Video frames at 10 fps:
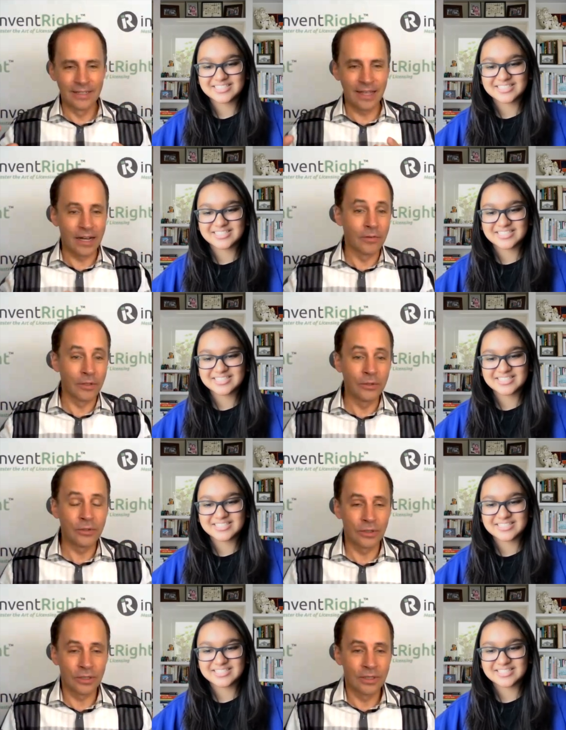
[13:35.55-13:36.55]
Speaker 1: that
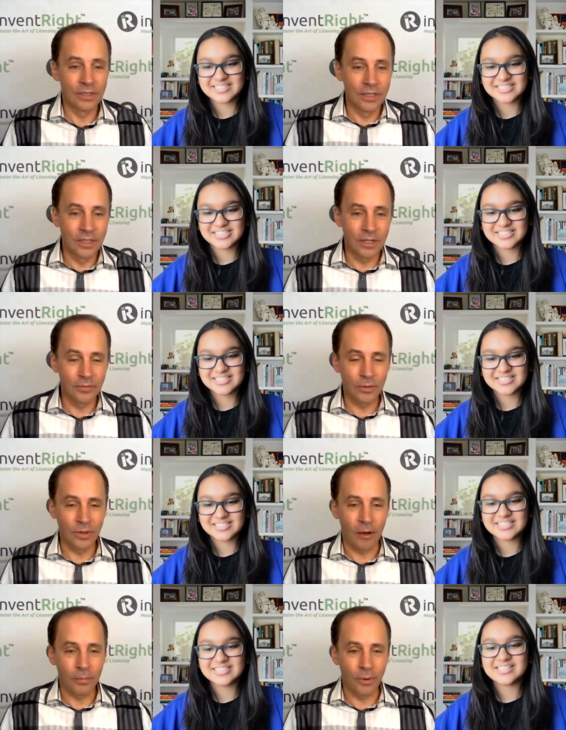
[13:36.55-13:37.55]
evolution of your
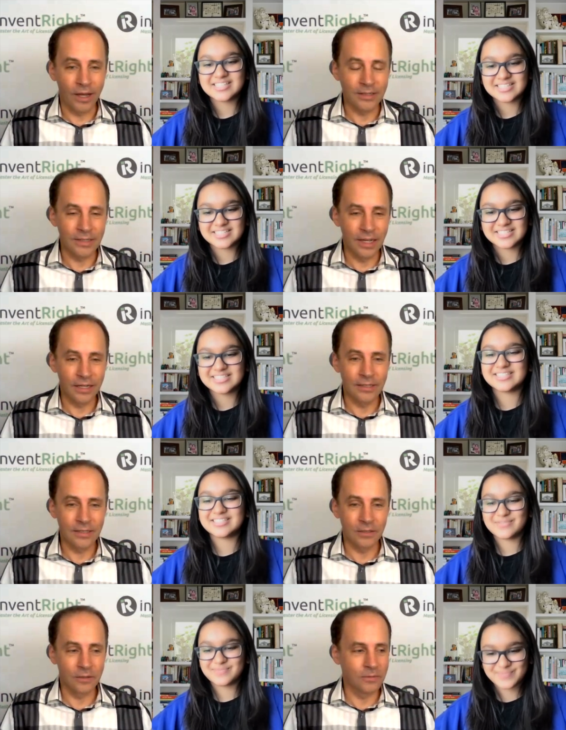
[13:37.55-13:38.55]
thought
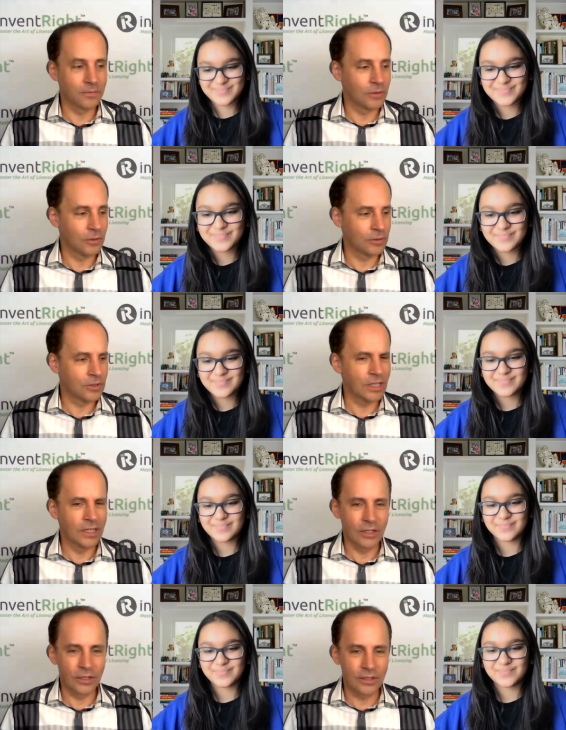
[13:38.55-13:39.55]
process, of your
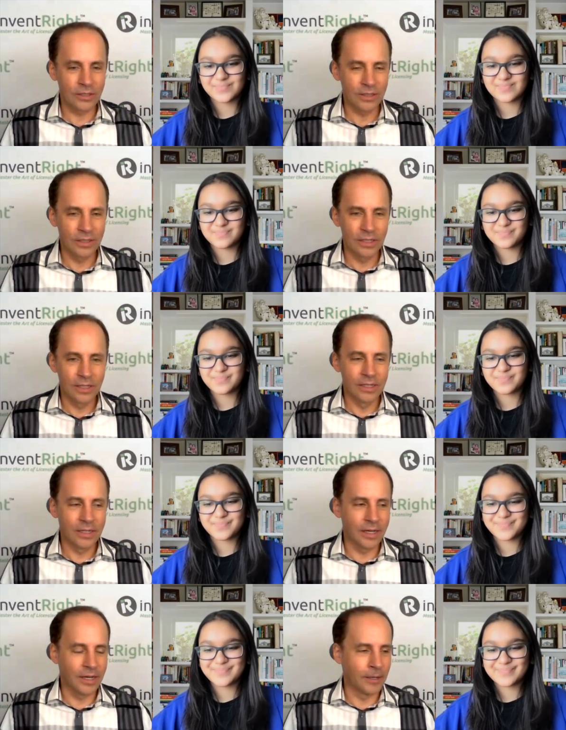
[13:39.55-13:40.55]
skills,
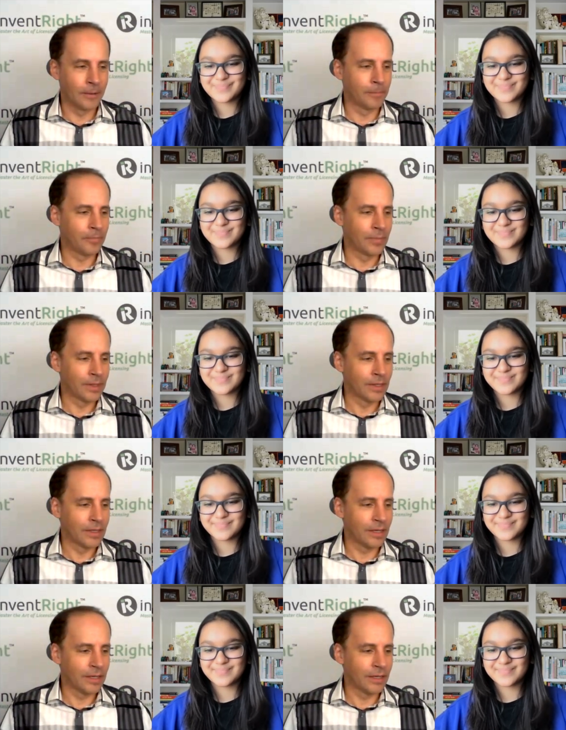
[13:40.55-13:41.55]
um,
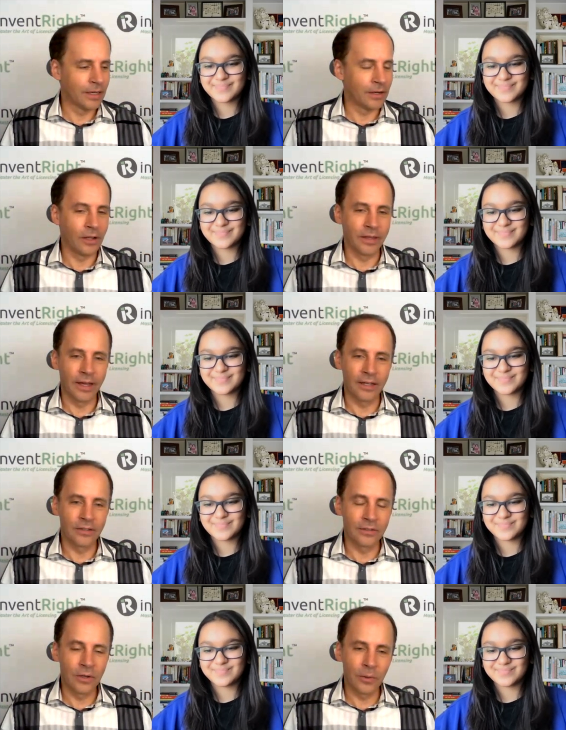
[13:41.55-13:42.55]
and, and all that.
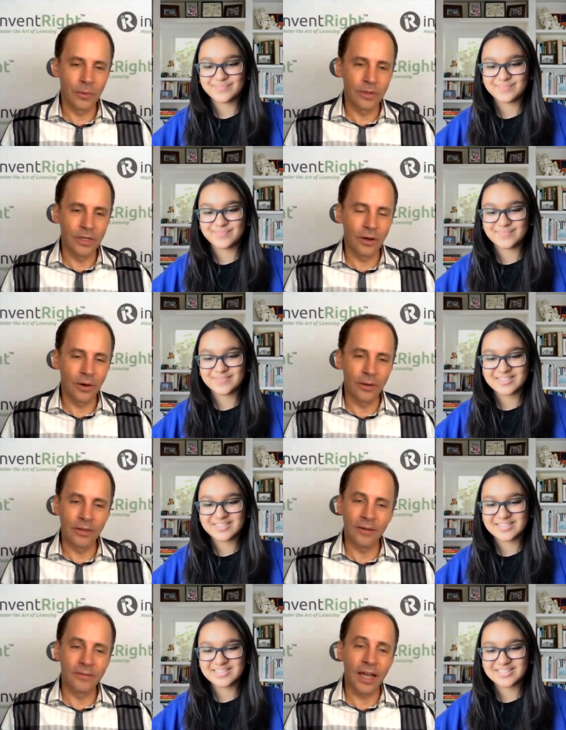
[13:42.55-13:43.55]
So, you know, I would
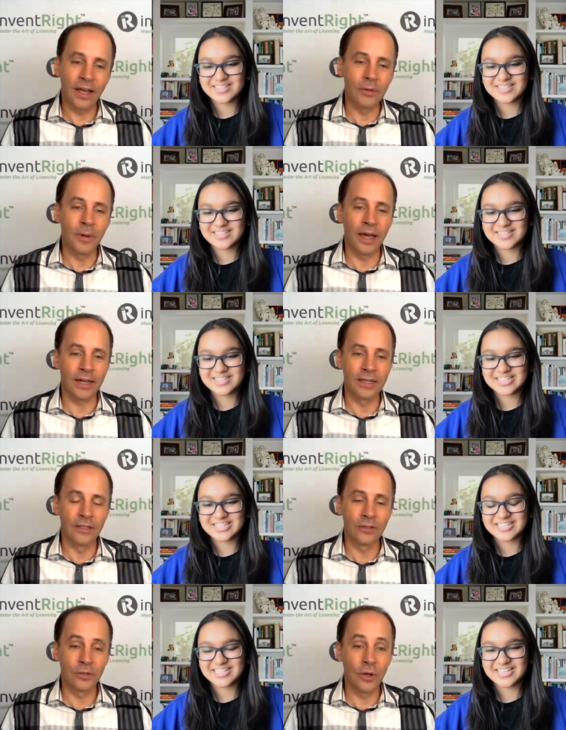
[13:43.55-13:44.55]
love to have you back.
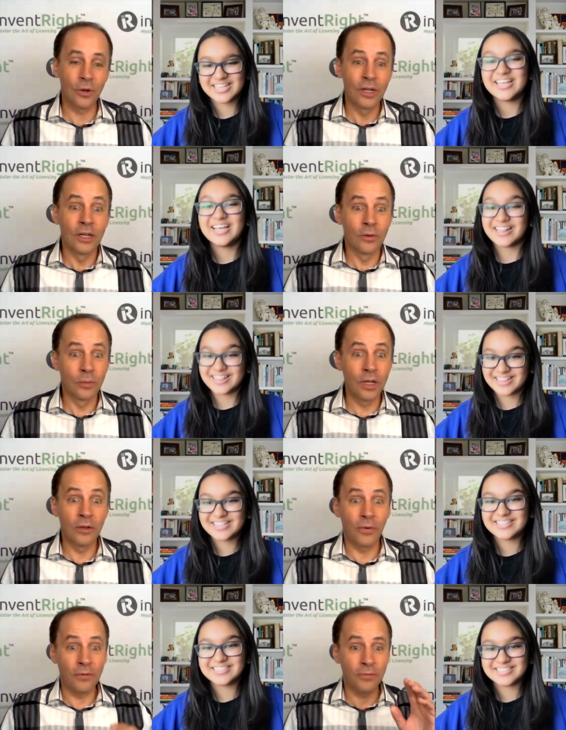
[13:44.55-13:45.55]
So don't,
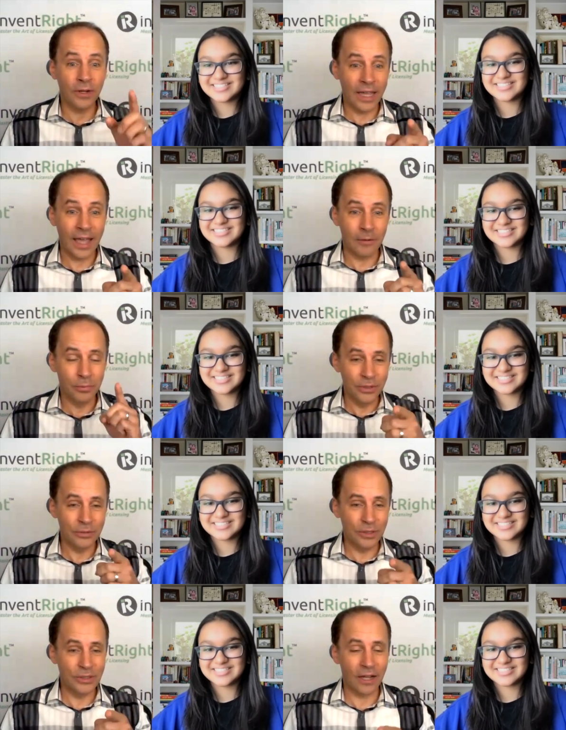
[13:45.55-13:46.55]
if I forget, please
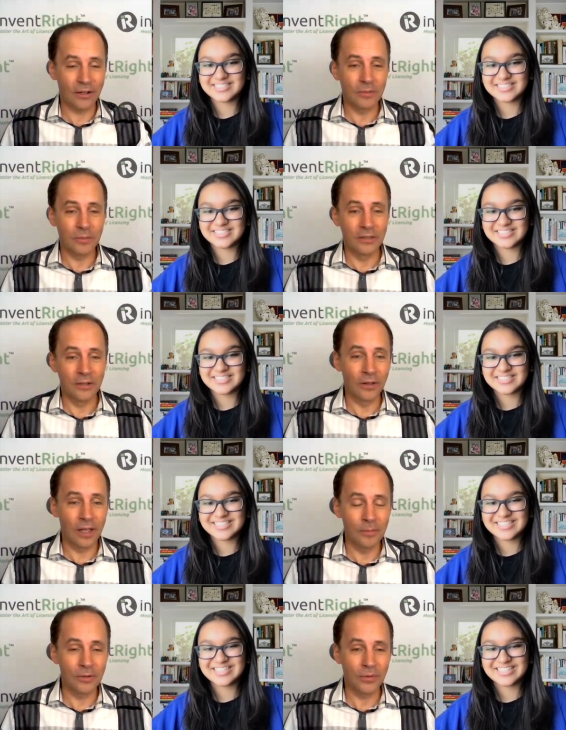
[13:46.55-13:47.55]
reach out to me. Don't let
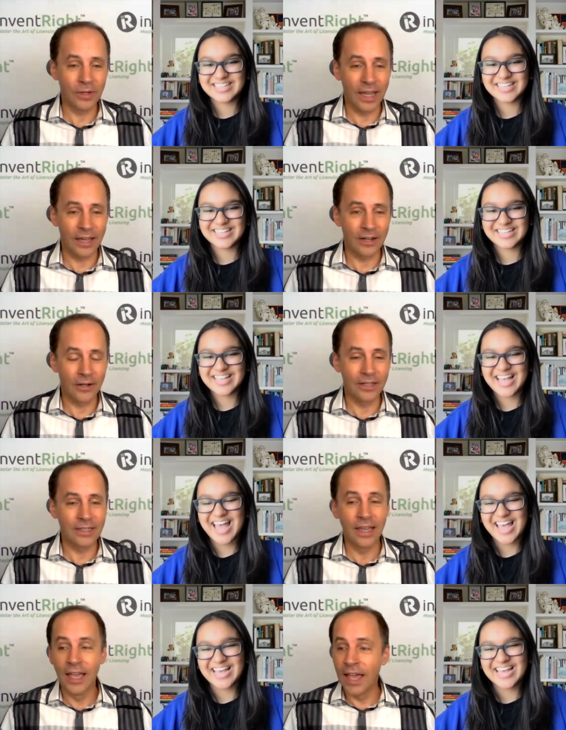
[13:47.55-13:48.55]
me forget. Okay.
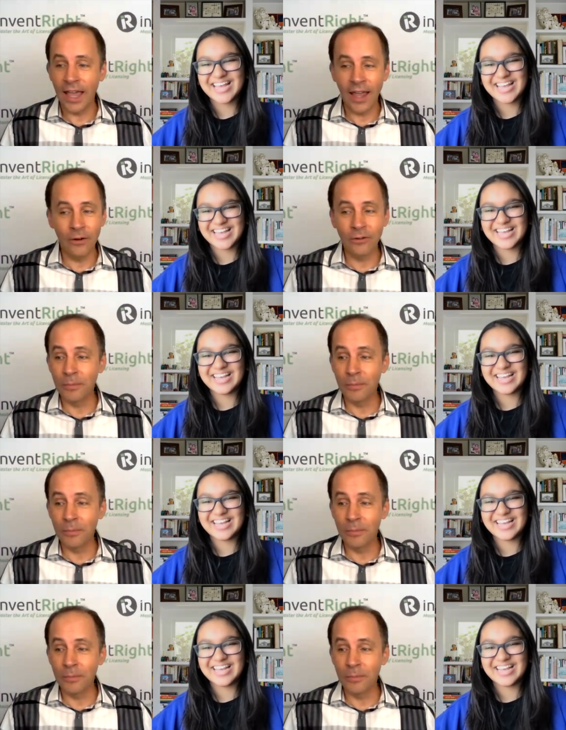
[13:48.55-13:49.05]
Say, hey, Andrew,